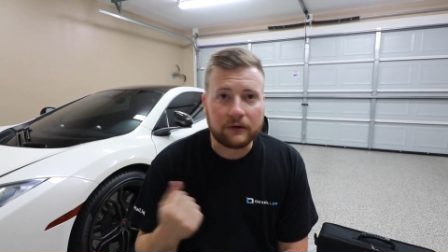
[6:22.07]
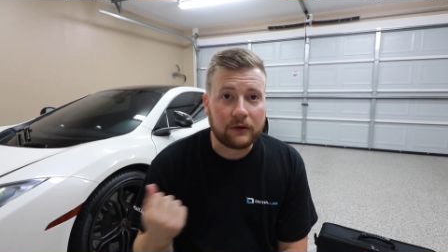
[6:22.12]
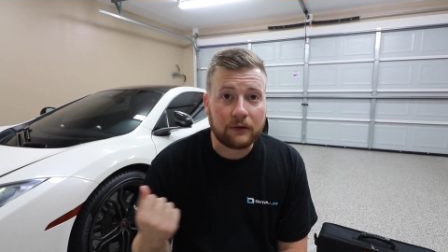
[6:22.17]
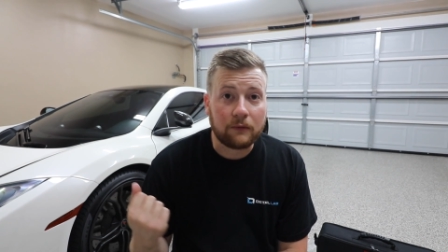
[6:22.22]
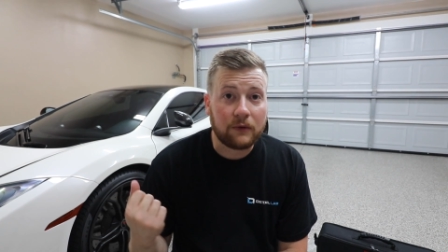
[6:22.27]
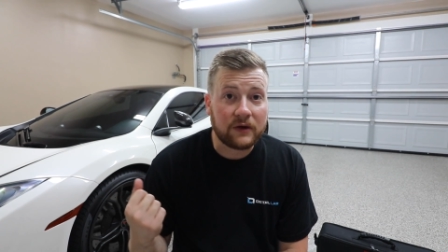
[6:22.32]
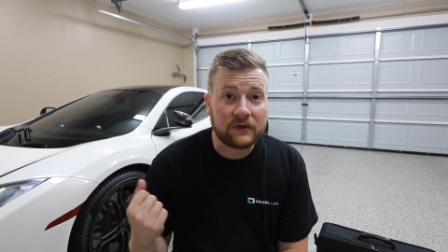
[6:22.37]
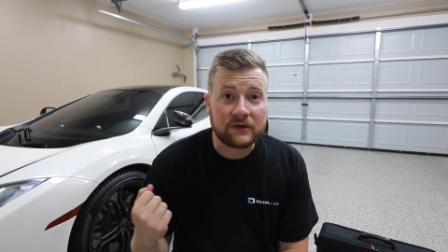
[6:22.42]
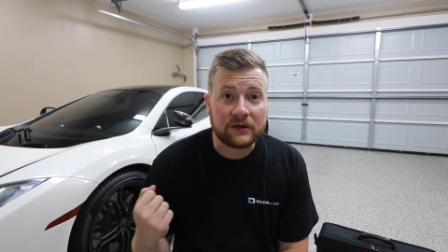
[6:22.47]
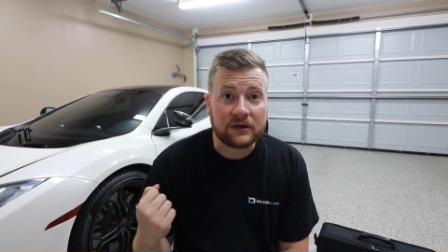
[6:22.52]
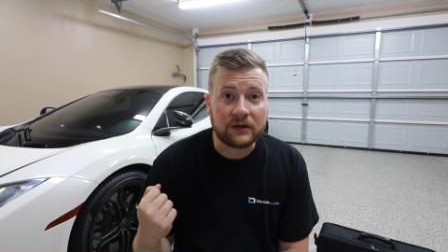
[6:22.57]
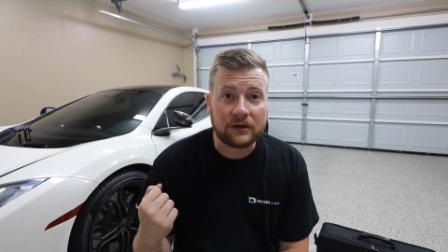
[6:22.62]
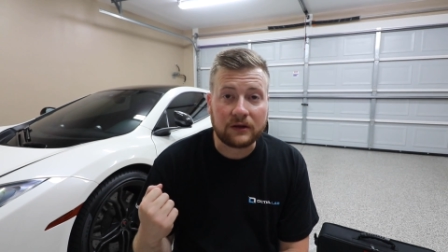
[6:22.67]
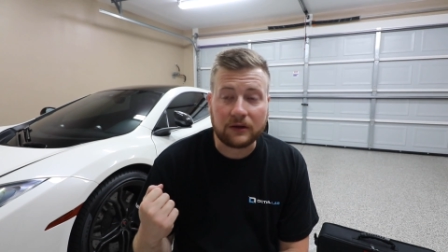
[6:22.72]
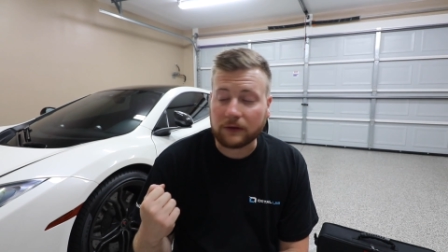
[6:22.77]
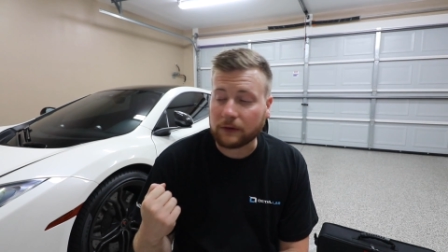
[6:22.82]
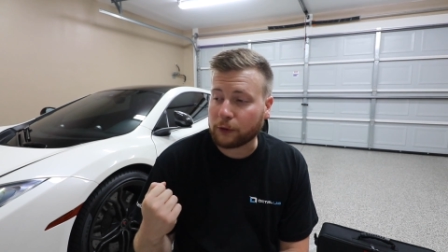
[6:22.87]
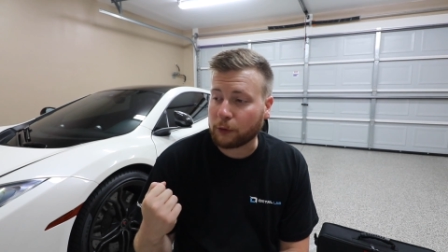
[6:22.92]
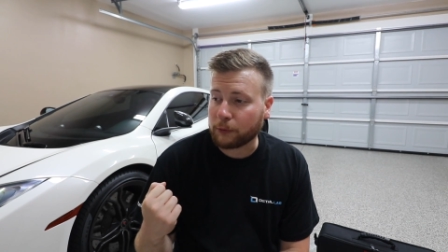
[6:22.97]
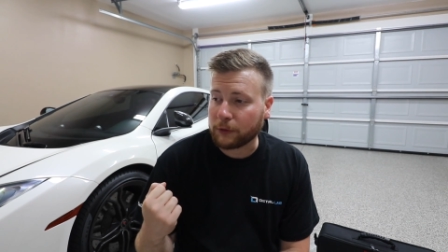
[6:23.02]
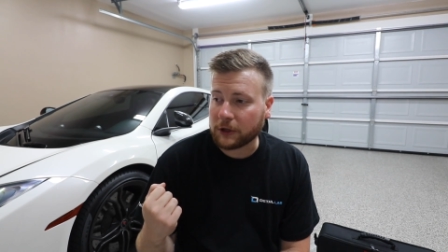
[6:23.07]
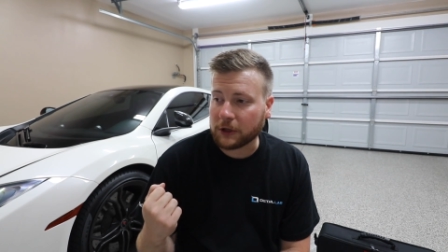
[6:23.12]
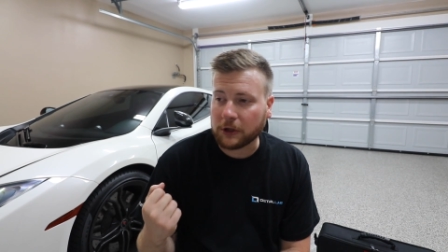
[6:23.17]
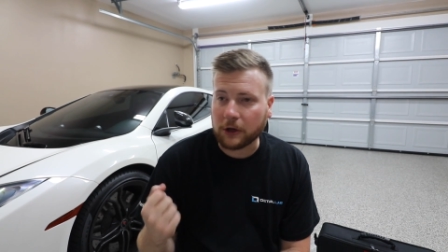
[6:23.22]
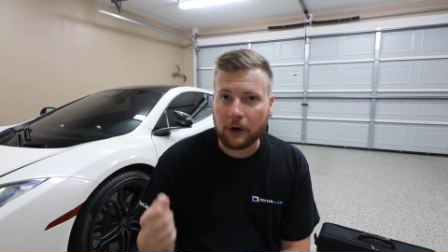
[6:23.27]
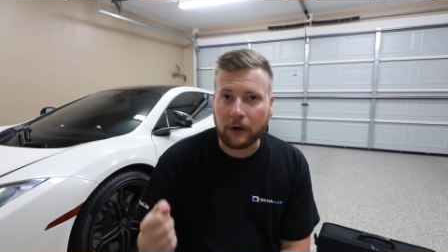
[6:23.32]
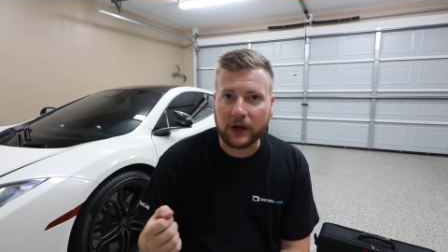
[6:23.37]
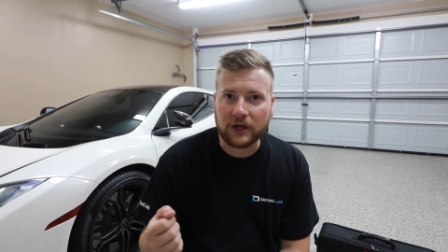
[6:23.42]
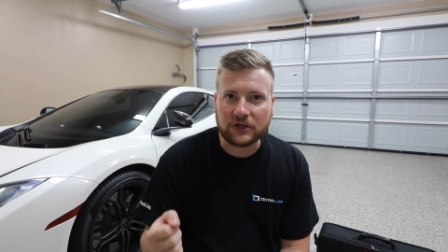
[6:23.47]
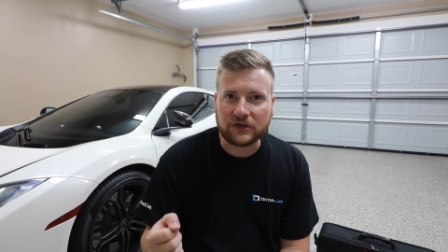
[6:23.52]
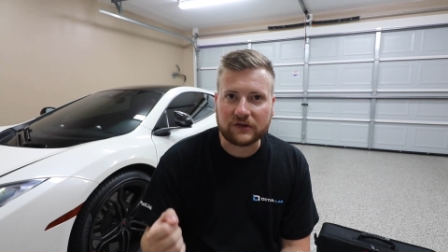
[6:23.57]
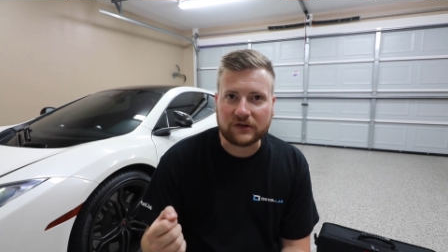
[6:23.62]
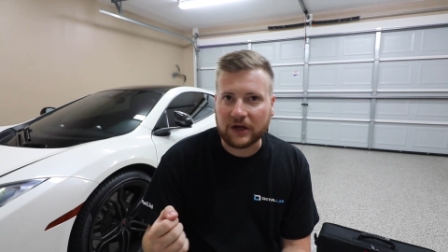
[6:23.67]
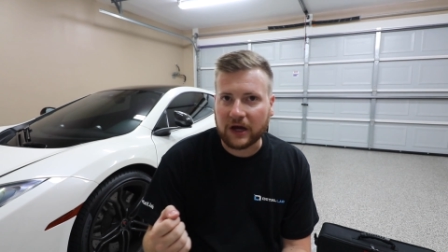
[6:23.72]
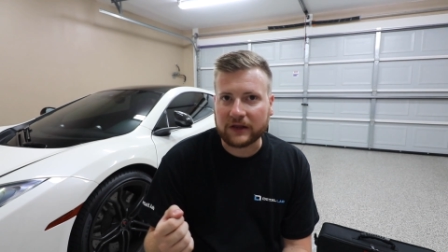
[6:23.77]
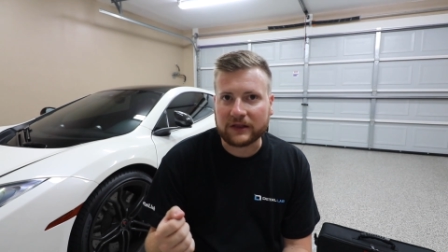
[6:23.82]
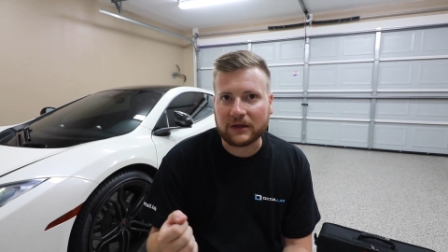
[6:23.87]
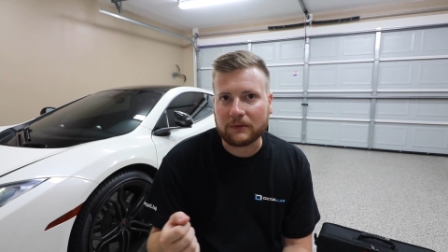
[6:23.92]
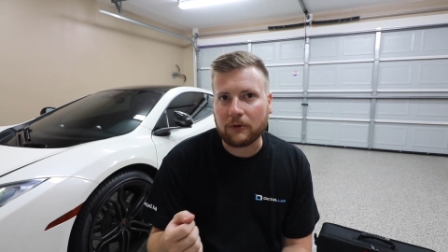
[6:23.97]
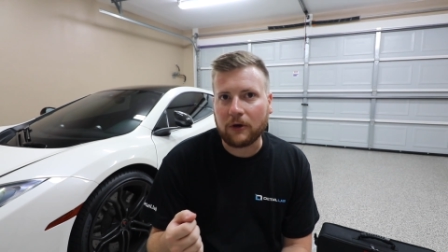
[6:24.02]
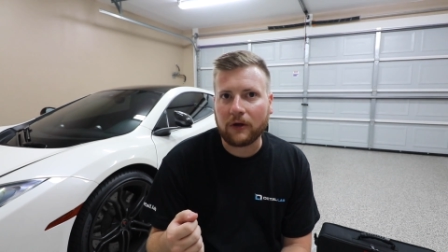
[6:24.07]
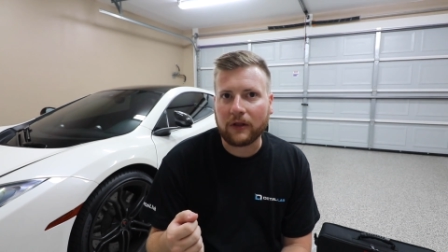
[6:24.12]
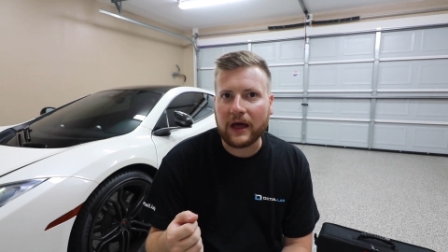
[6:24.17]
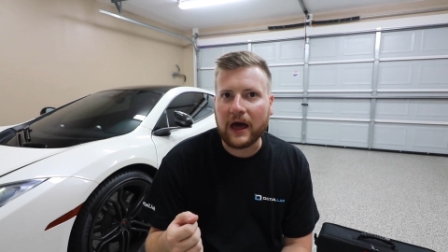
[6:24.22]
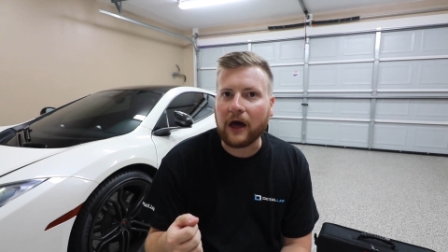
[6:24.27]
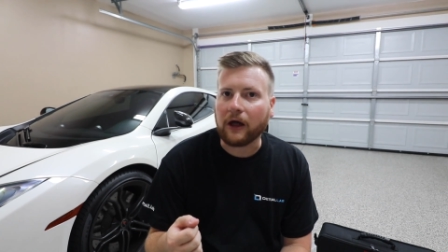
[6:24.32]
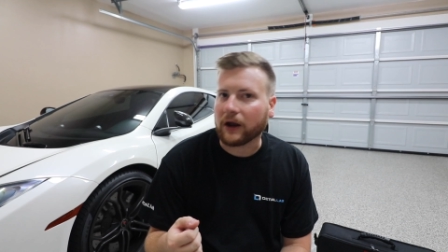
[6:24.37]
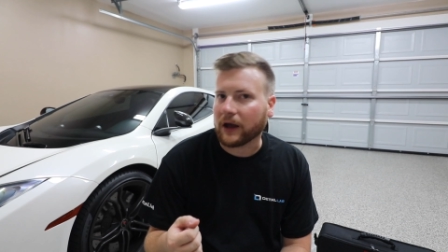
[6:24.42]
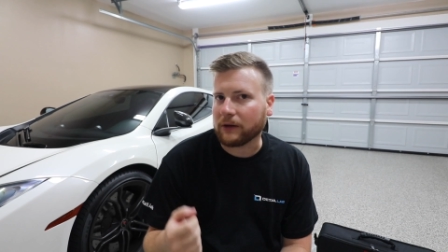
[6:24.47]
There wasn't a little bit ago. I just got them all out.